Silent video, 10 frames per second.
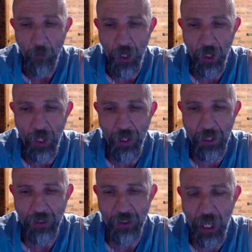And
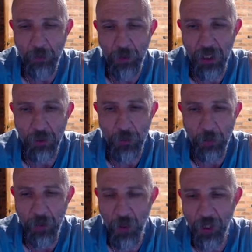as James said to me a
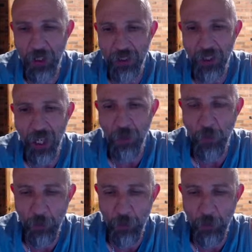bit earlier today when